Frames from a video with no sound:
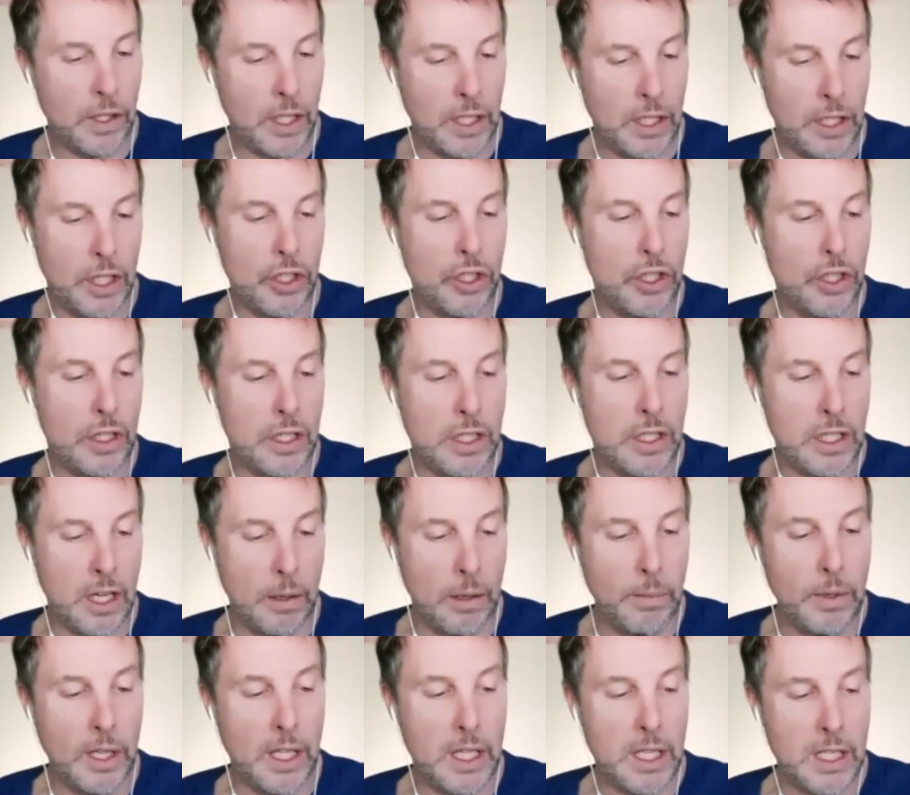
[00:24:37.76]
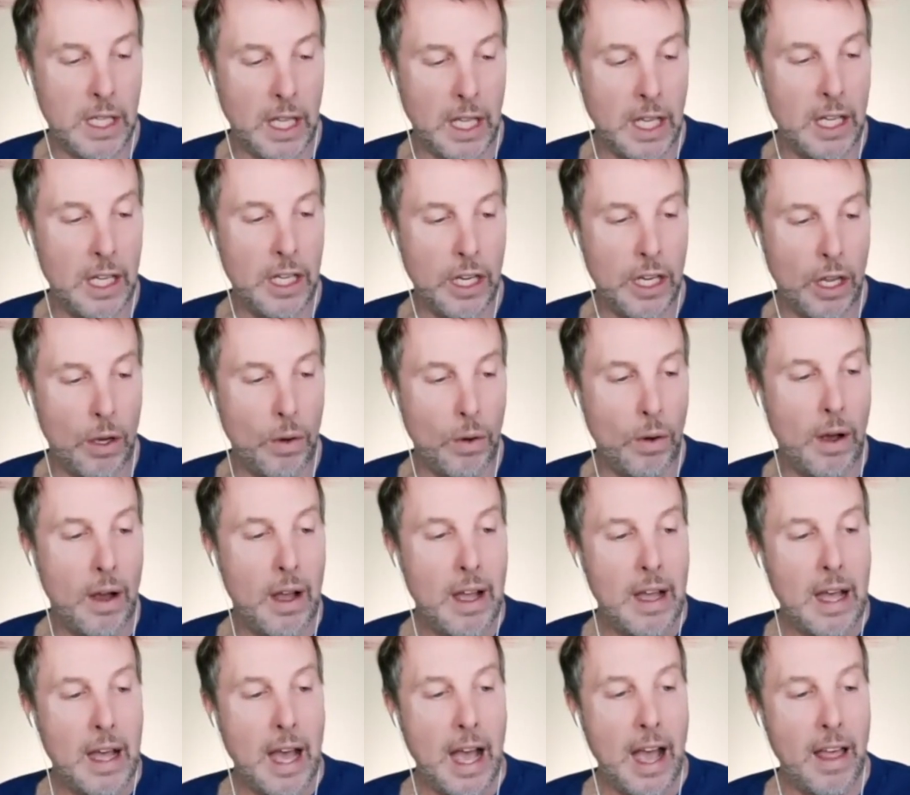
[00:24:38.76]
conditioned stimulus in you,
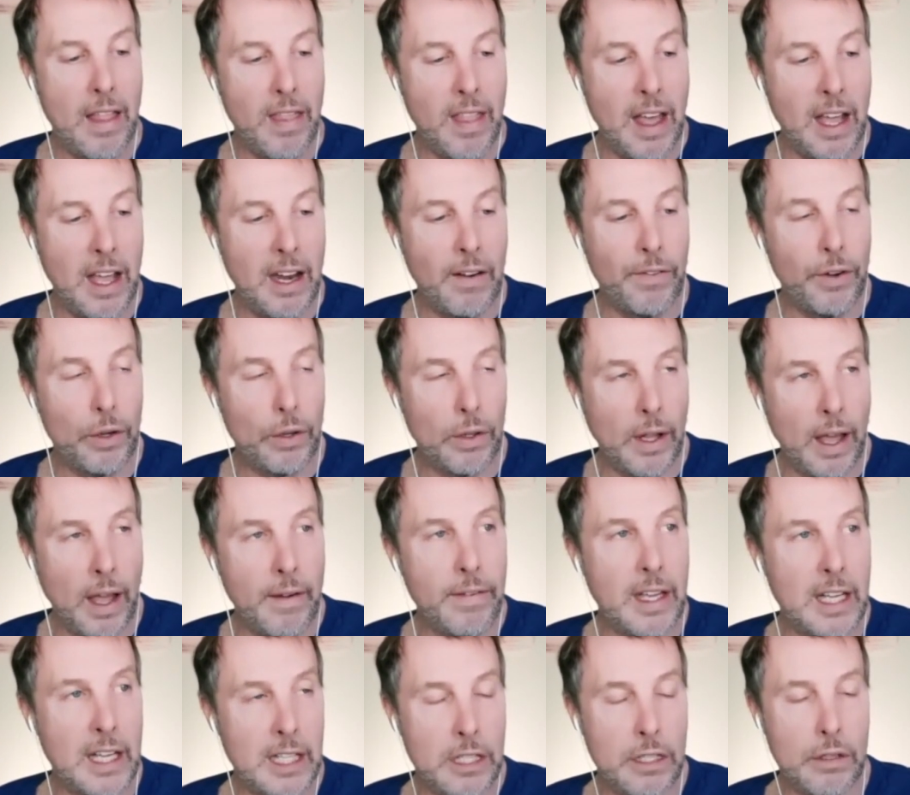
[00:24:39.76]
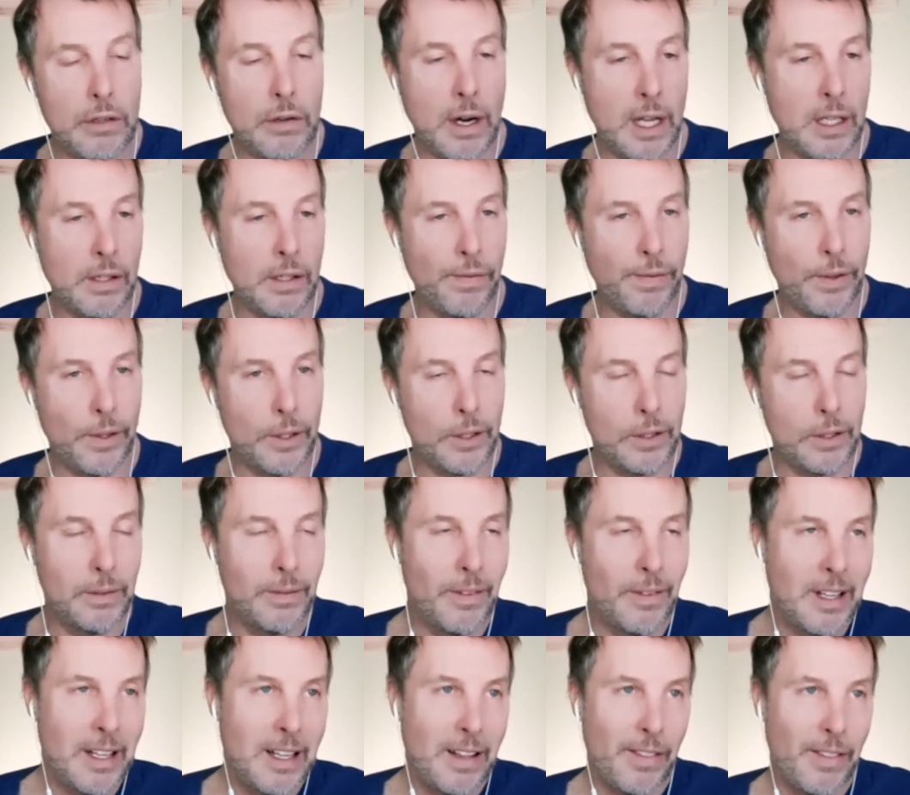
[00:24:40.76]
and then if your life gets stressful,
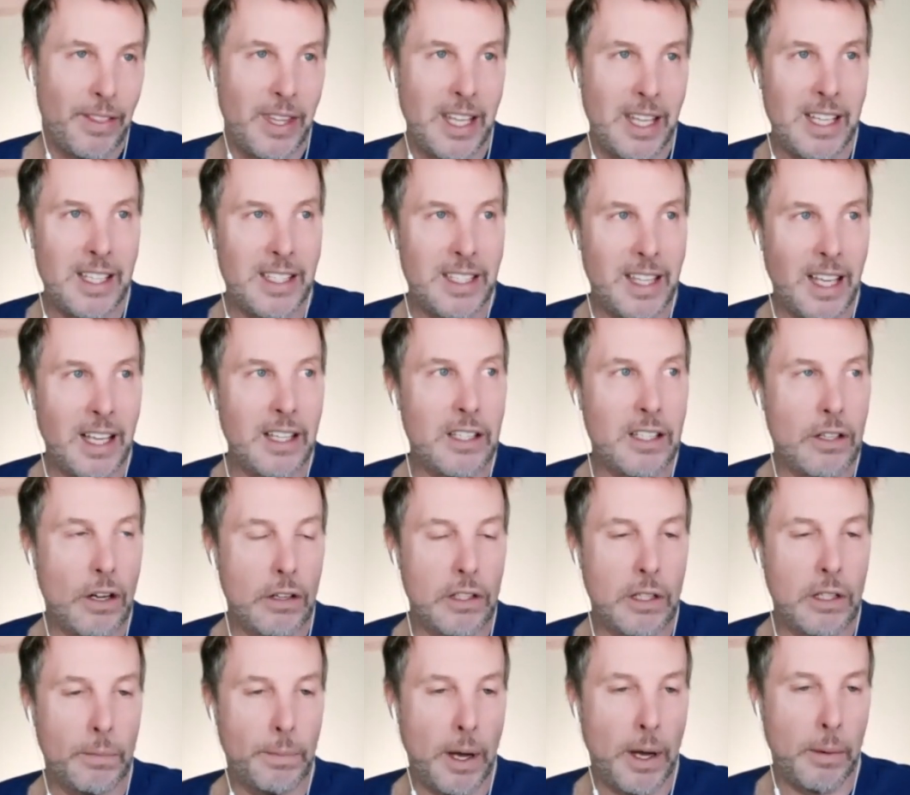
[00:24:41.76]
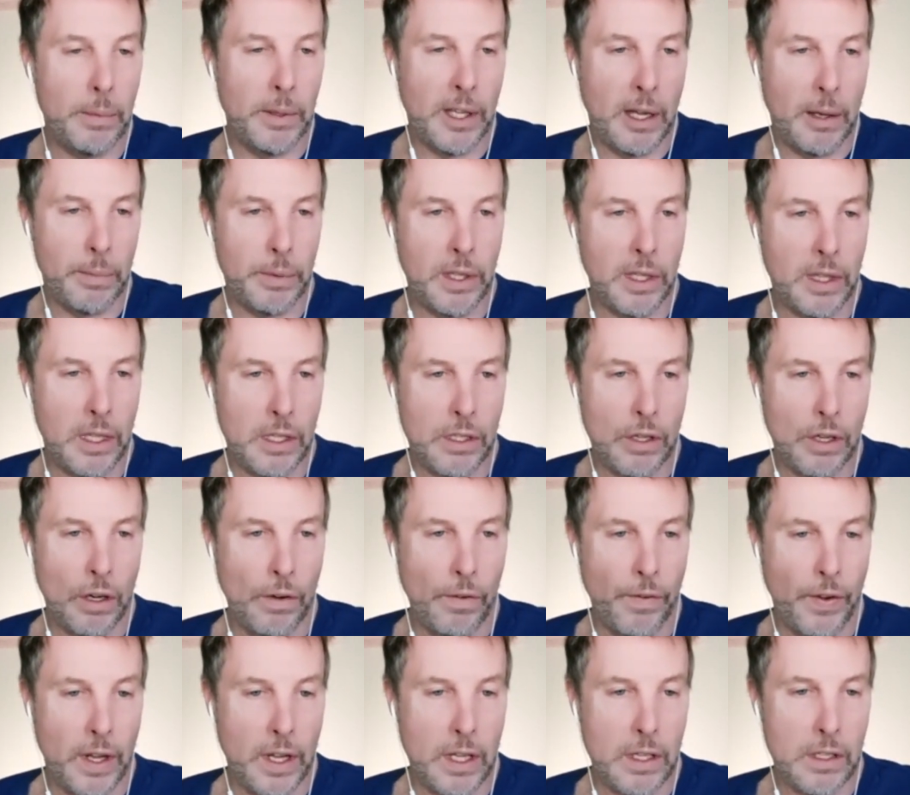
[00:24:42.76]
these things start to bubble up to the
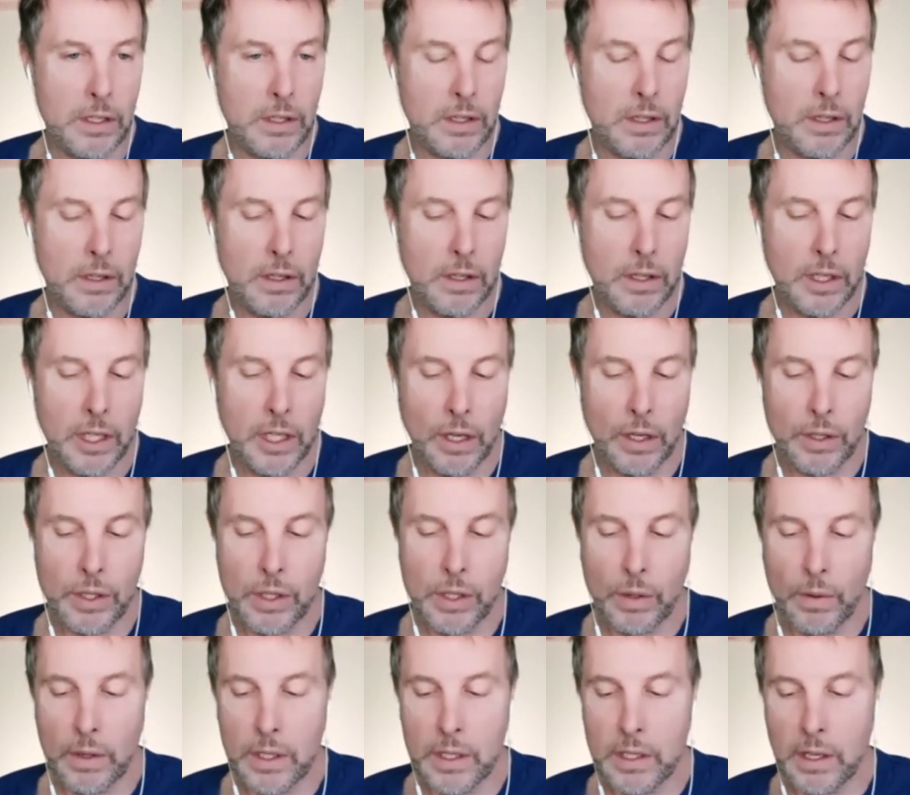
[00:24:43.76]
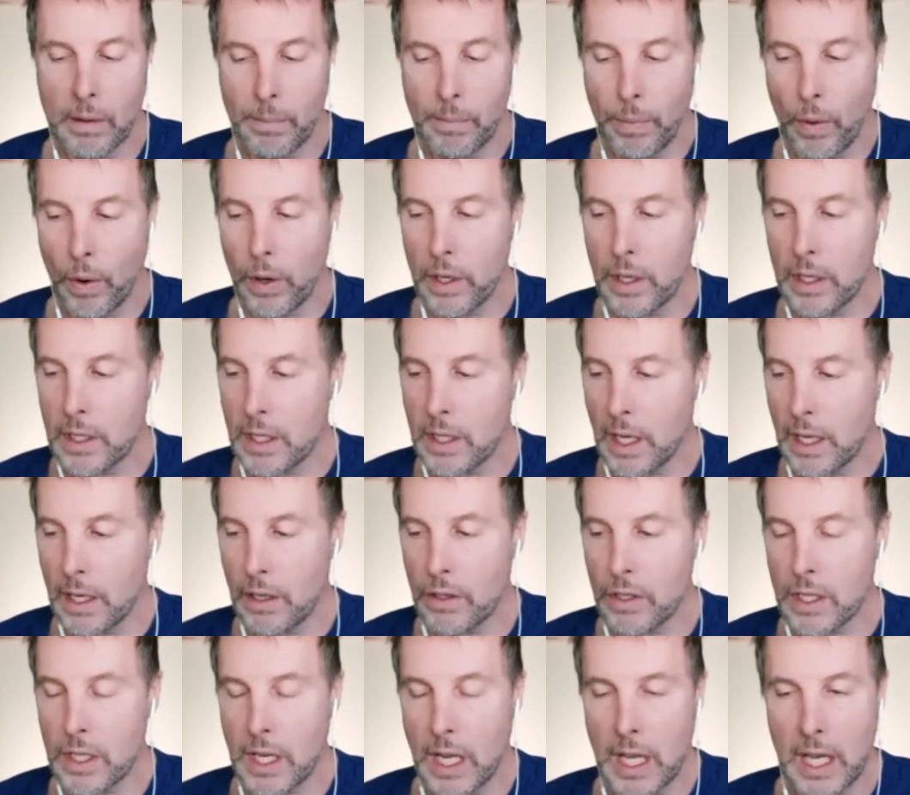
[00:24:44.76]
surface. You know, so it's important to
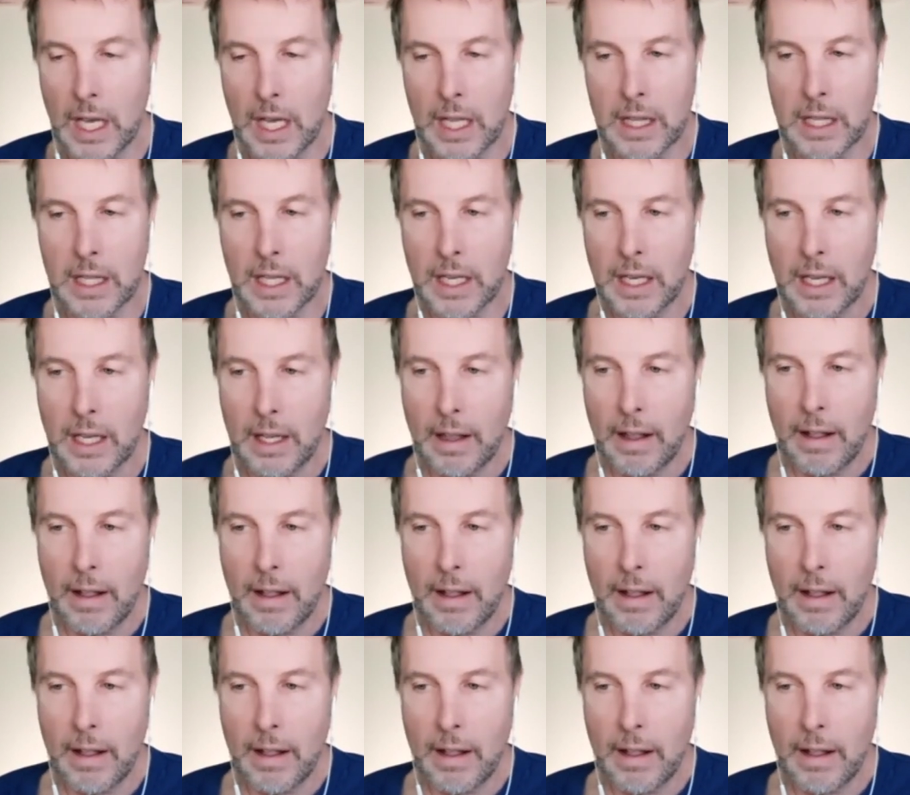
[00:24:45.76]
understand that